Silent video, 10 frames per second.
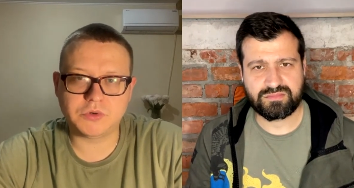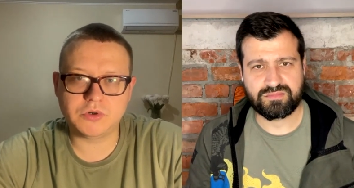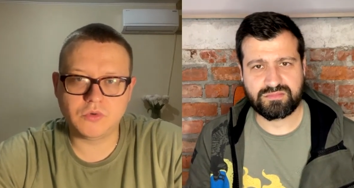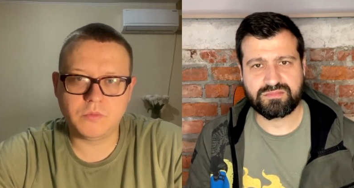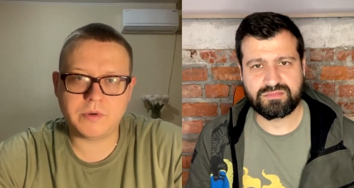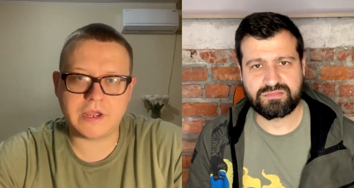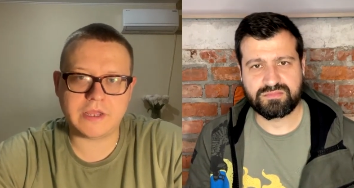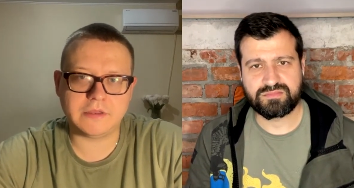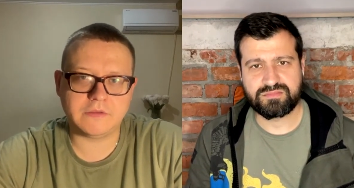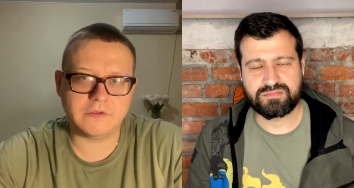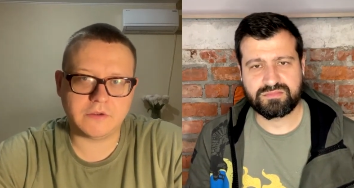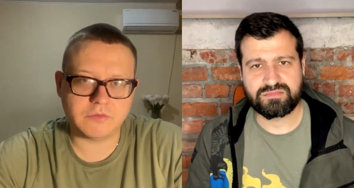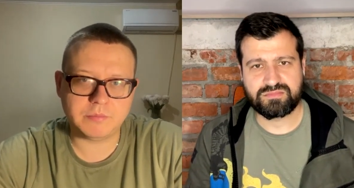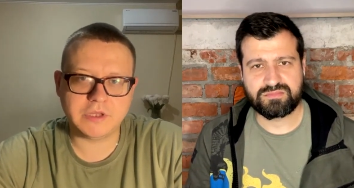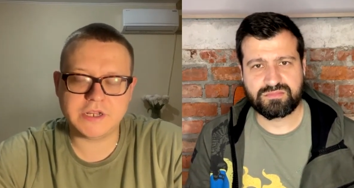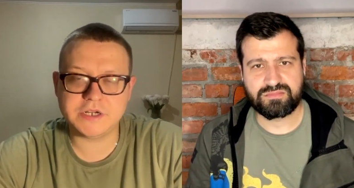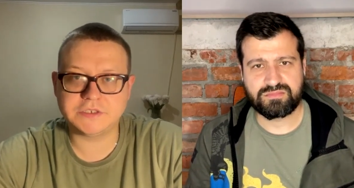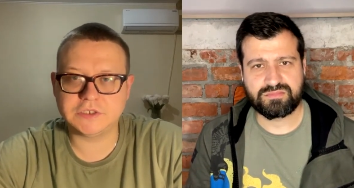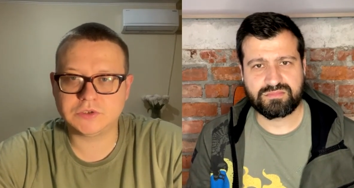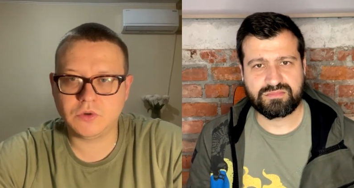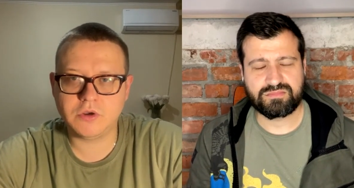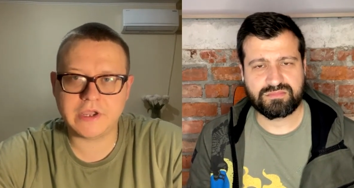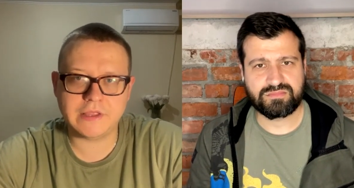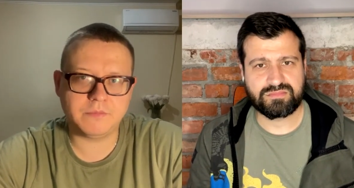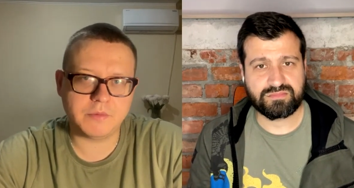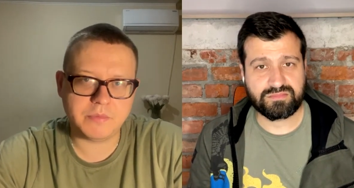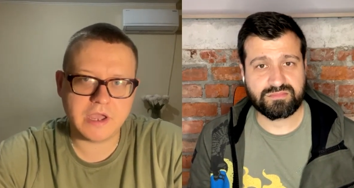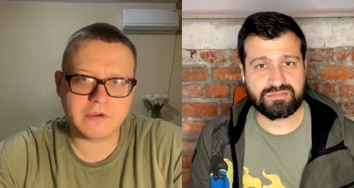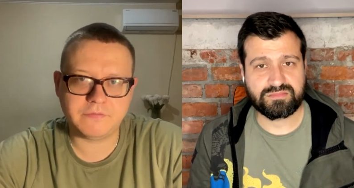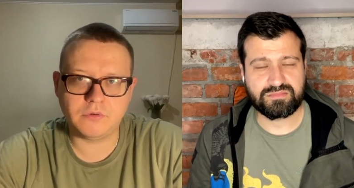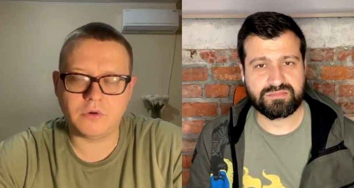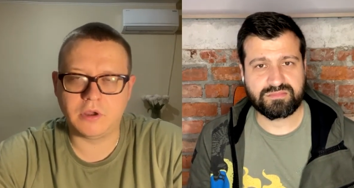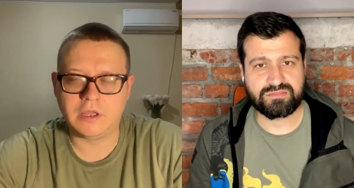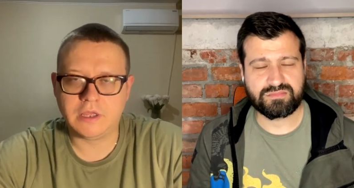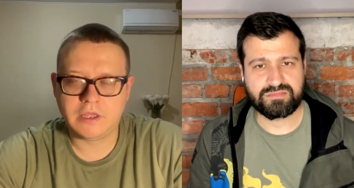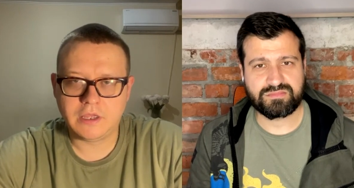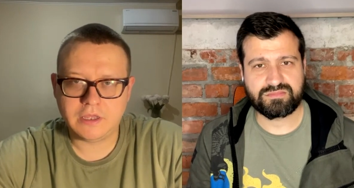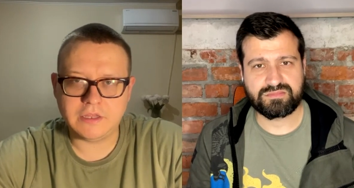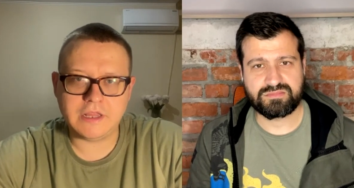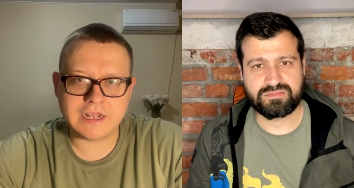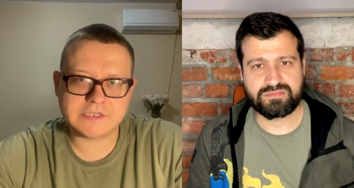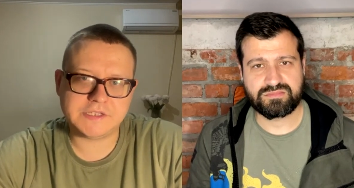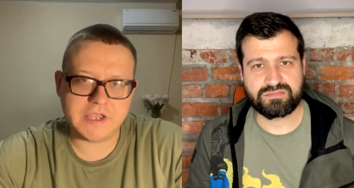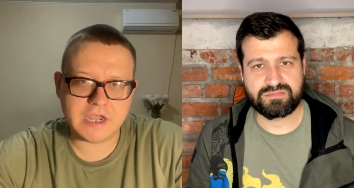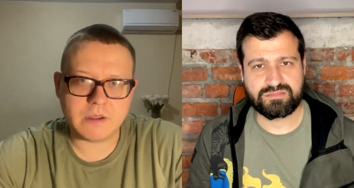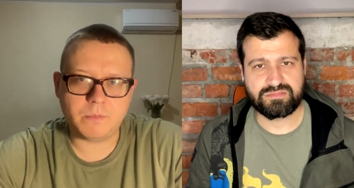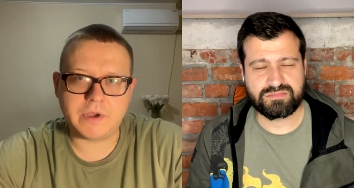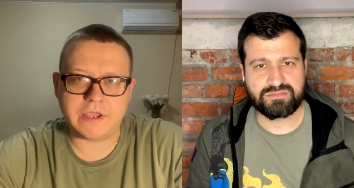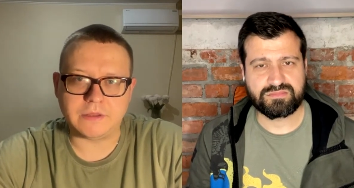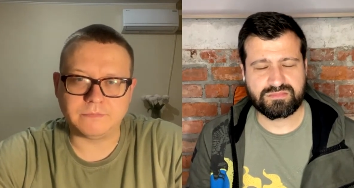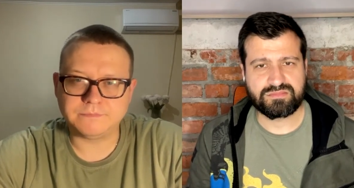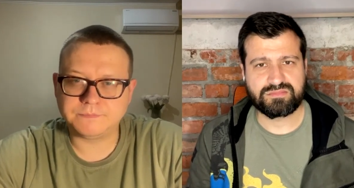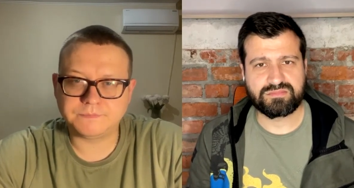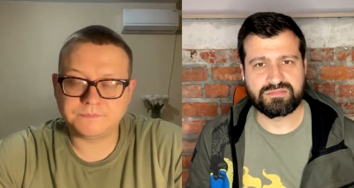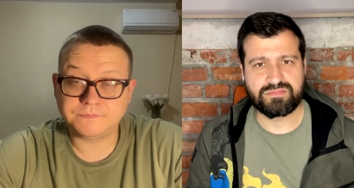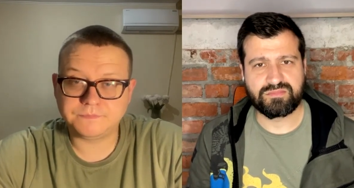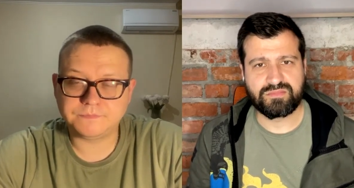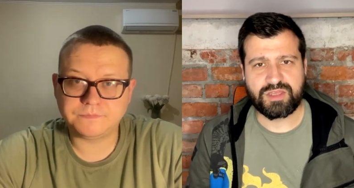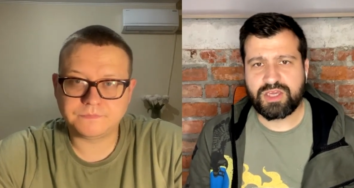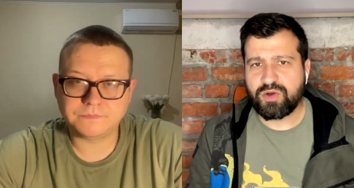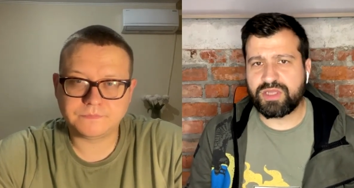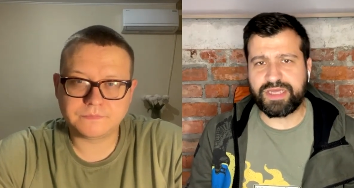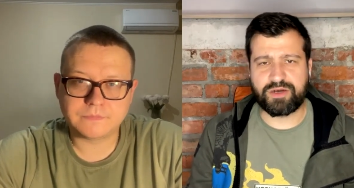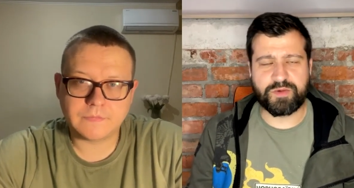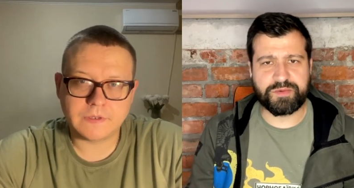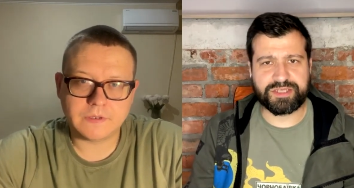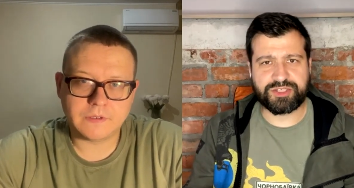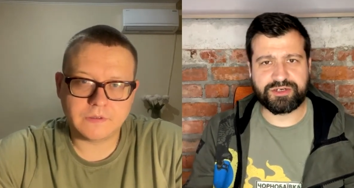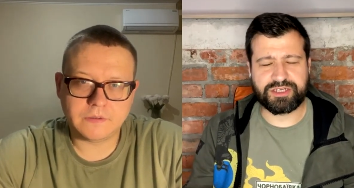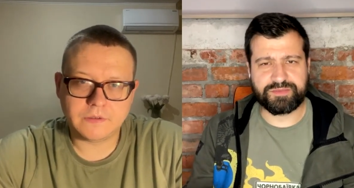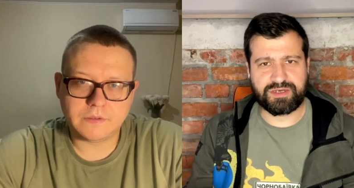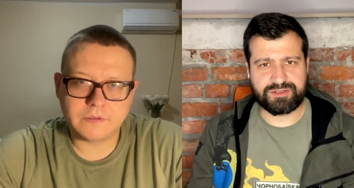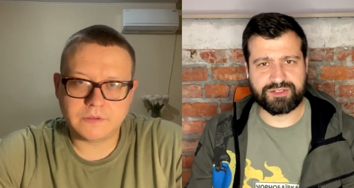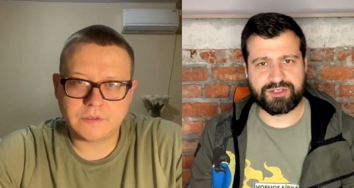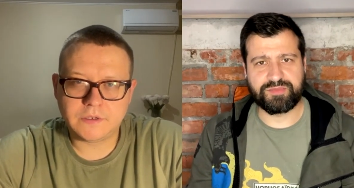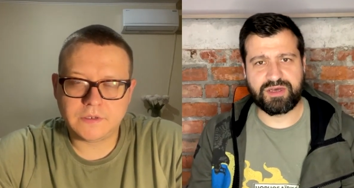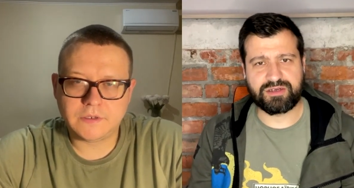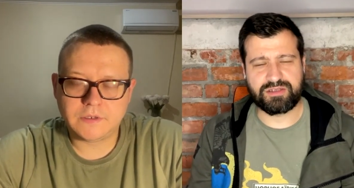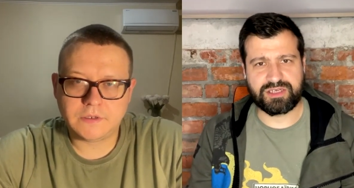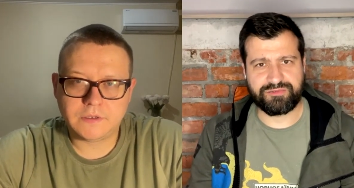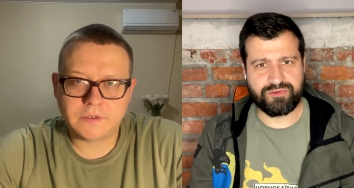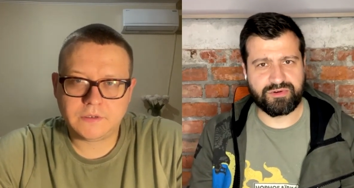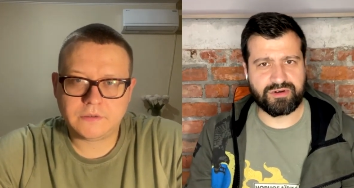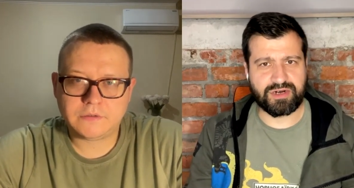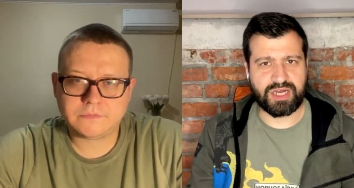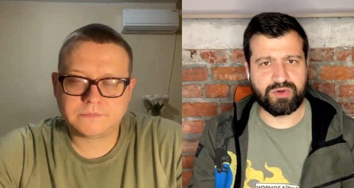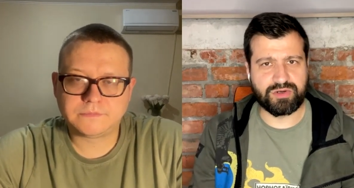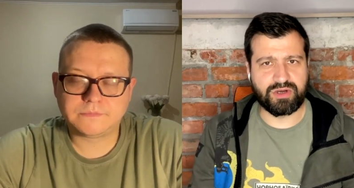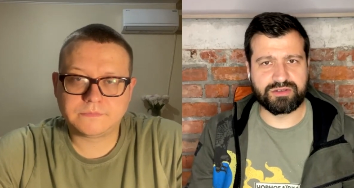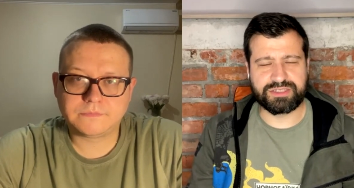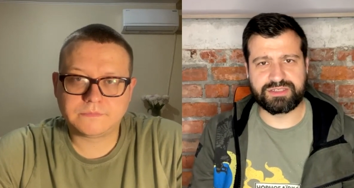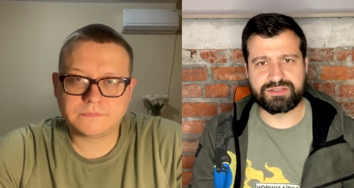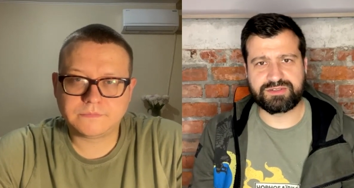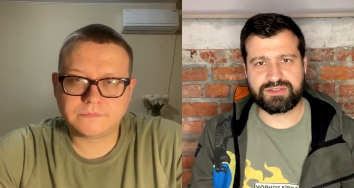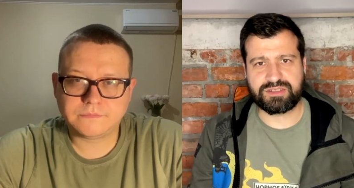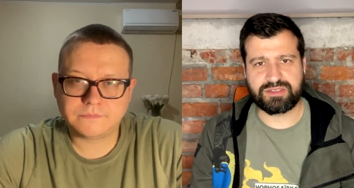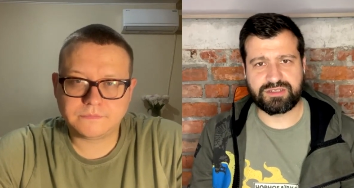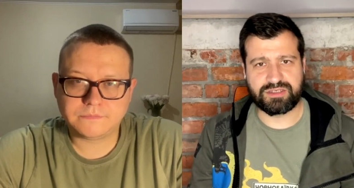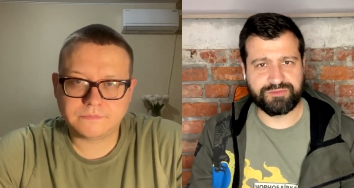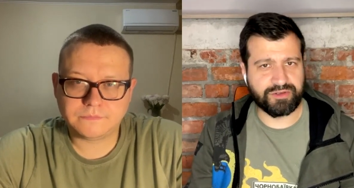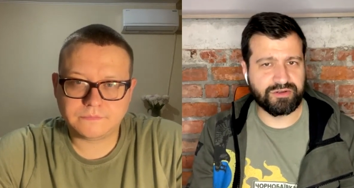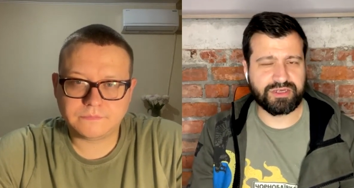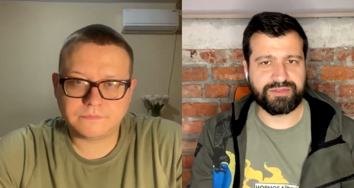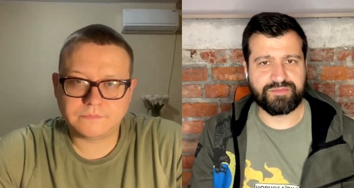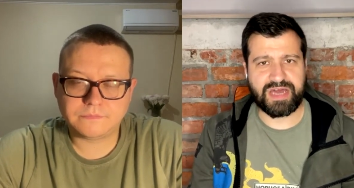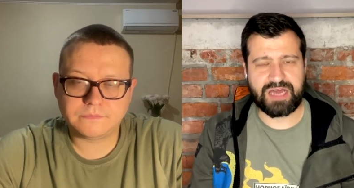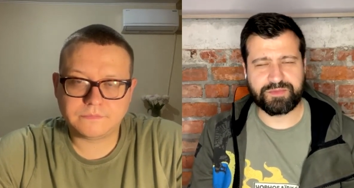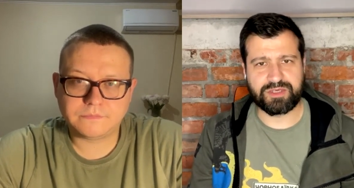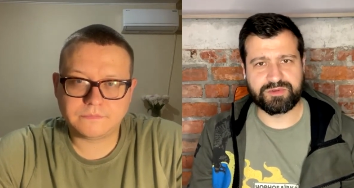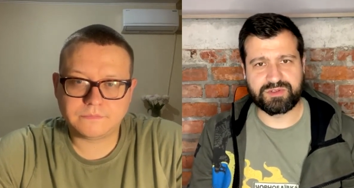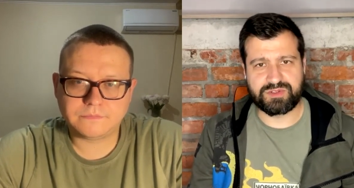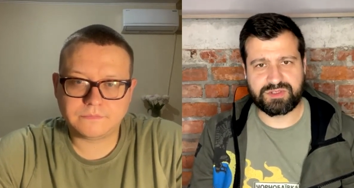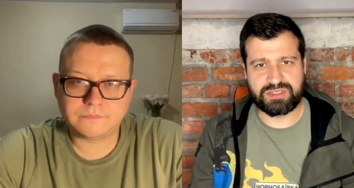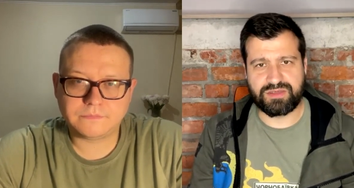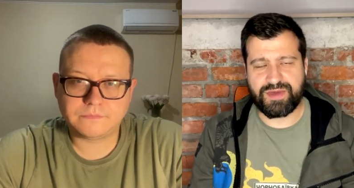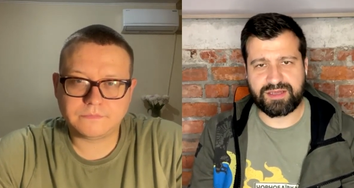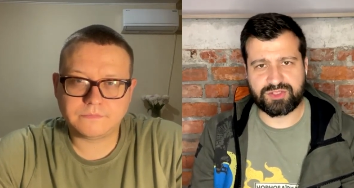Speaker 1: regroup and uh, replenish the stock and prepare for the next year campaign. Mm-hmm.
Speaker 2: Well, when we're talking about Tokmak, like for our audience, uh, if you look at the map, you will see that